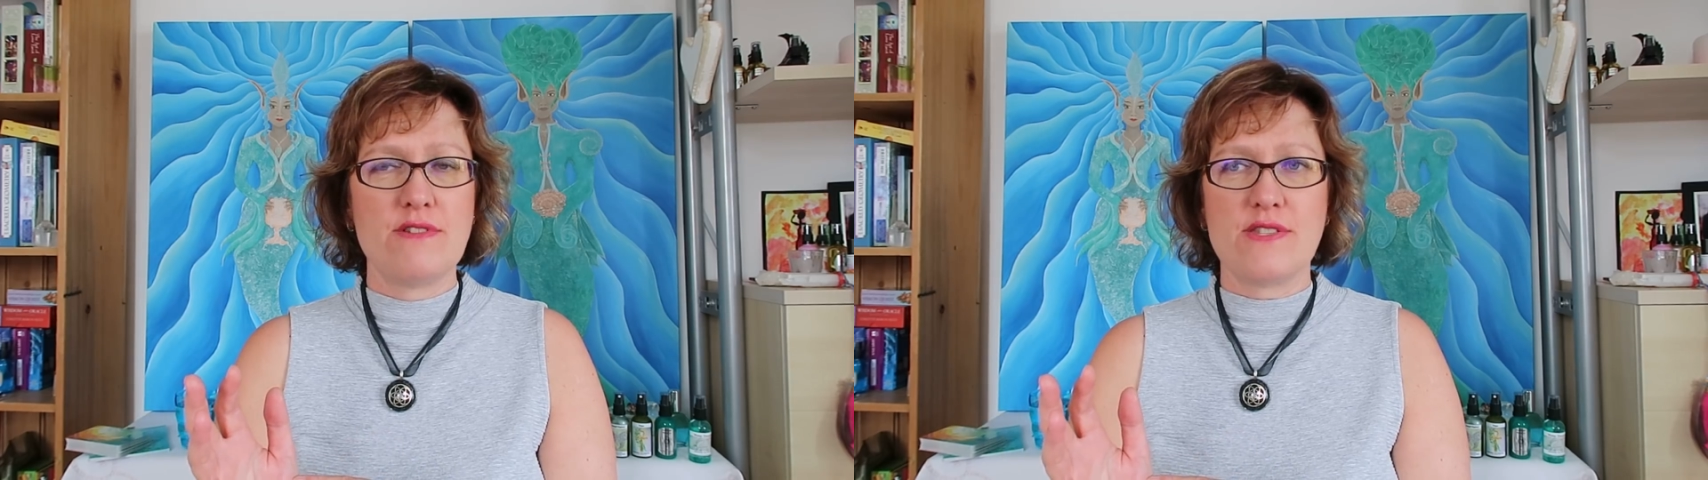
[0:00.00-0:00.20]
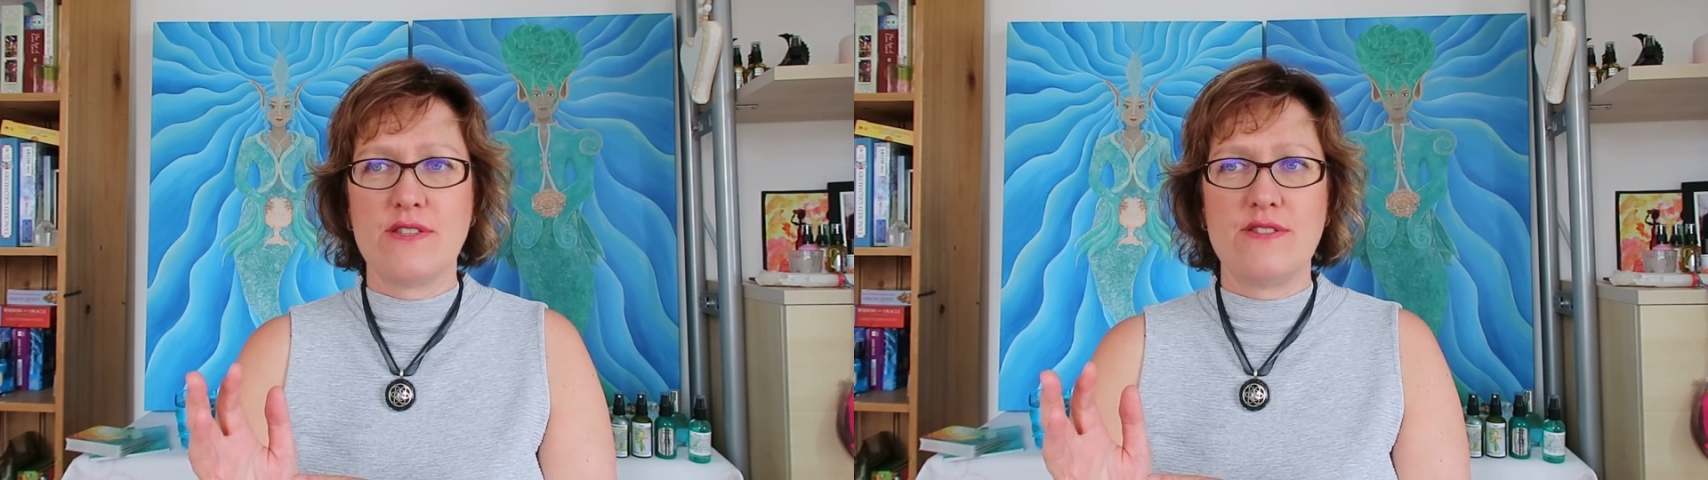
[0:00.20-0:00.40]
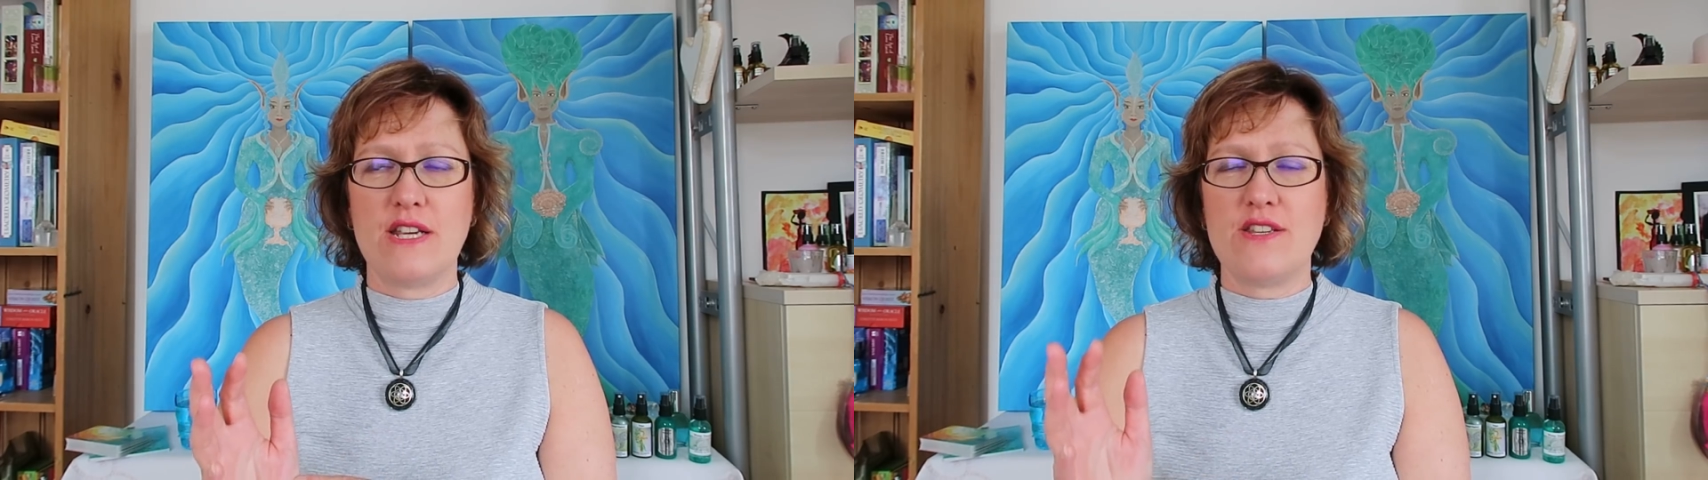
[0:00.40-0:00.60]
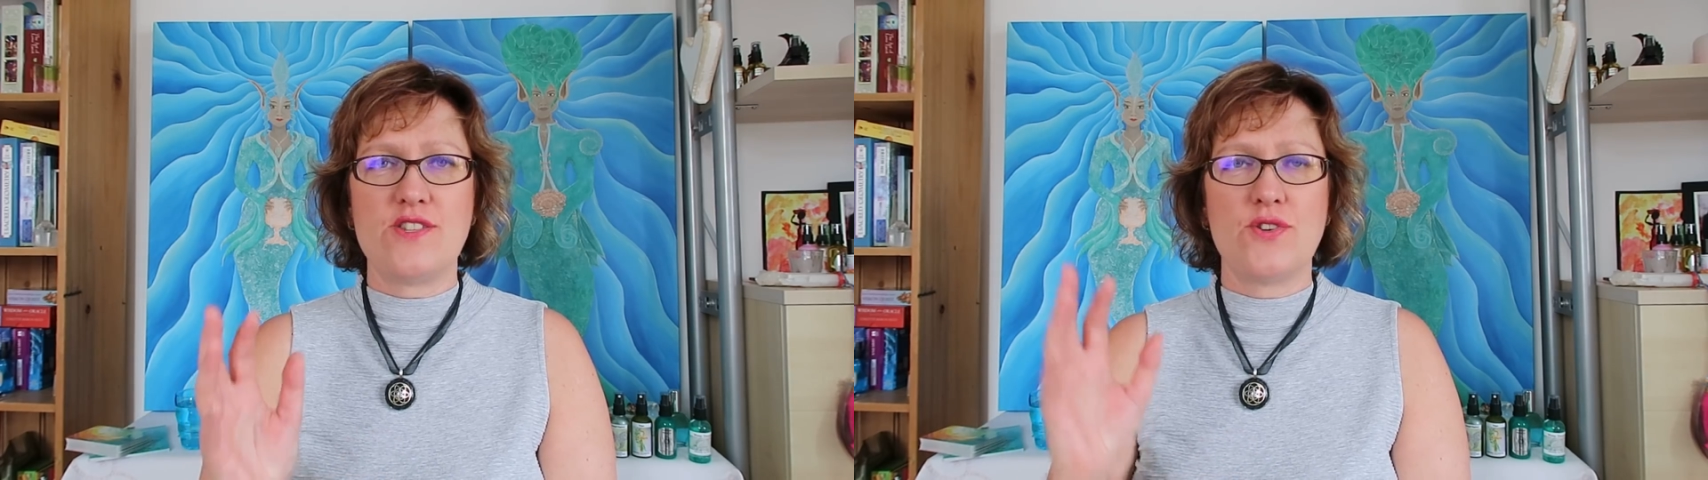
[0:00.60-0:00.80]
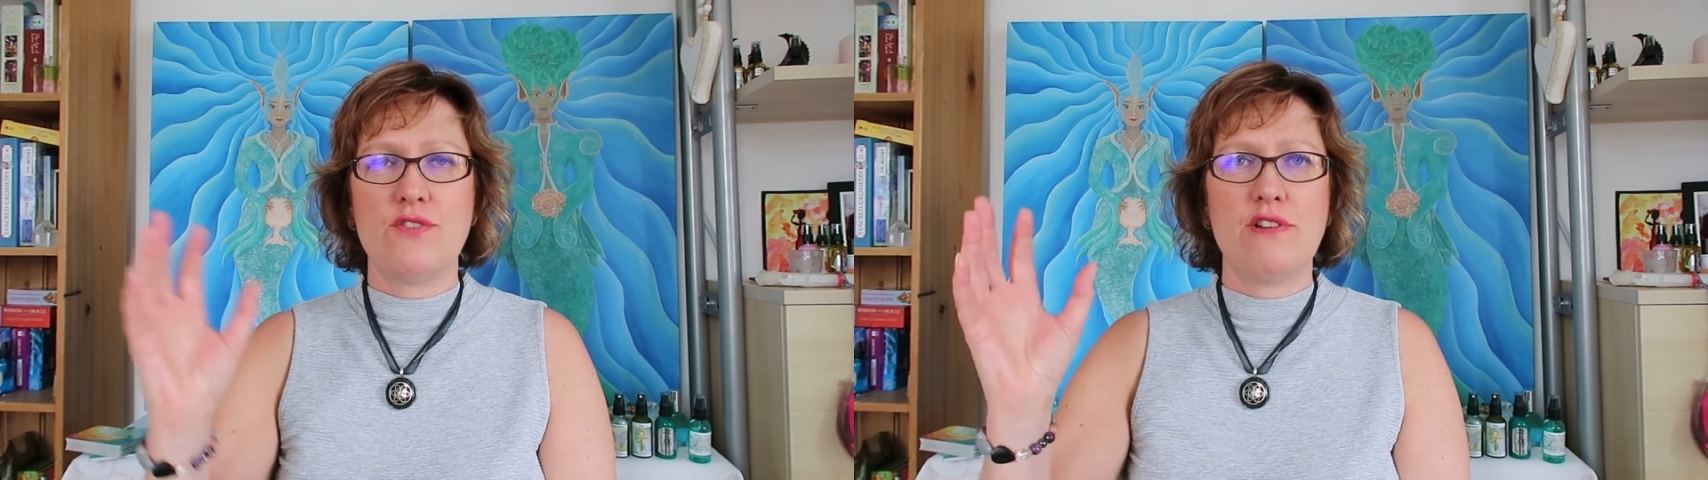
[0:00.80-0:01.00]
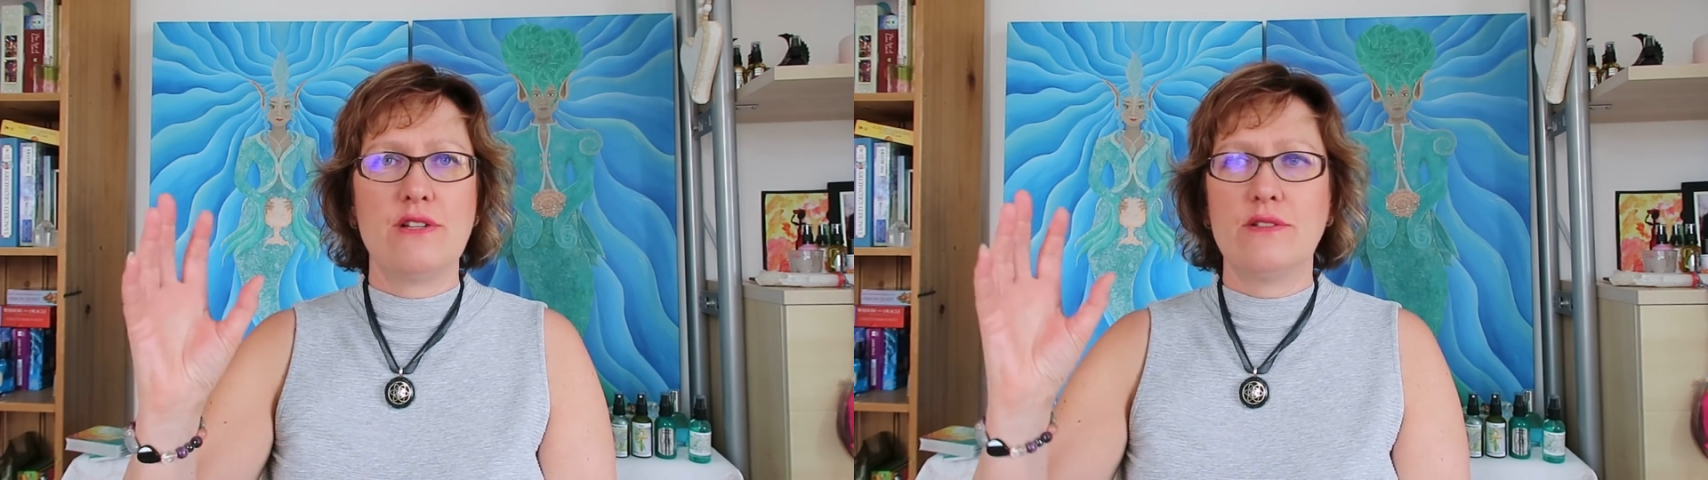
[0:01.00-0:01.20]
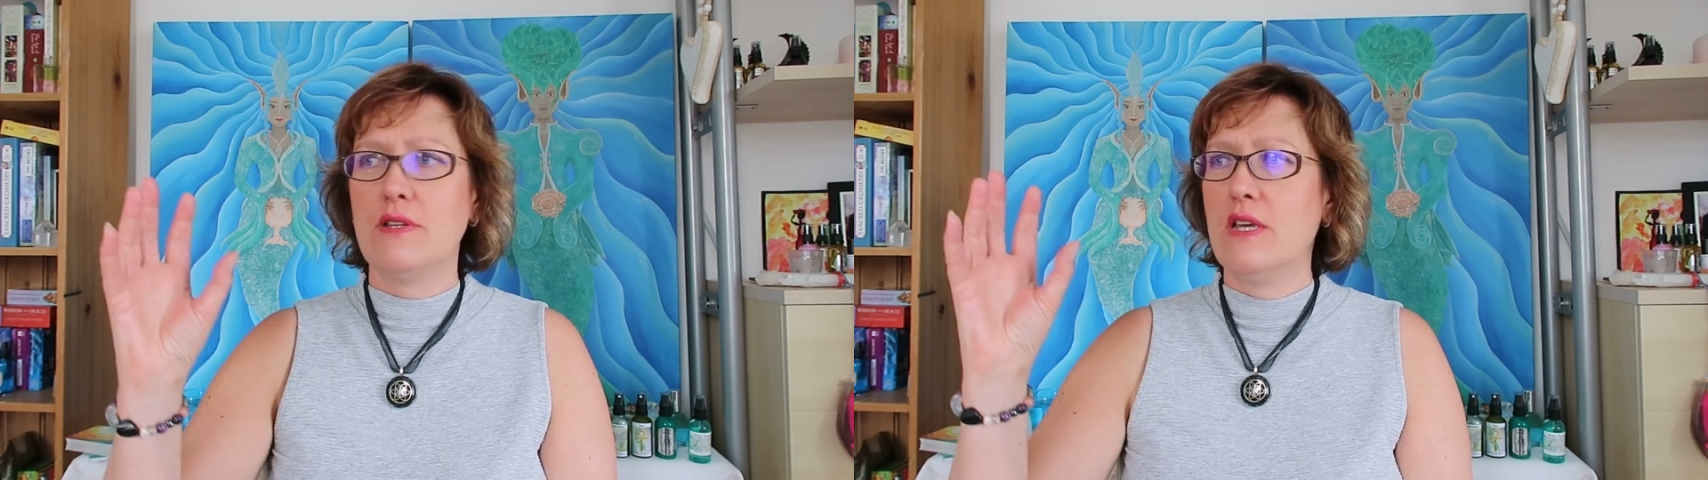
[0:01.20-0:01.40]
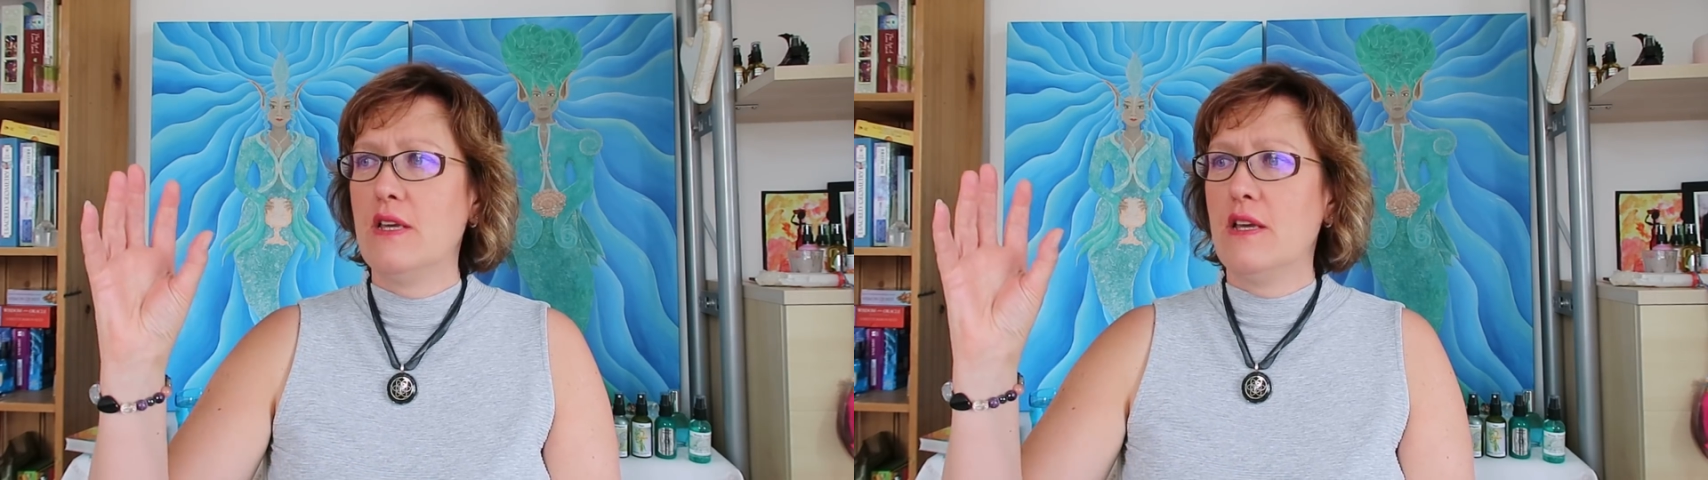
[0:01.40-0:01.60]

is a dictatorial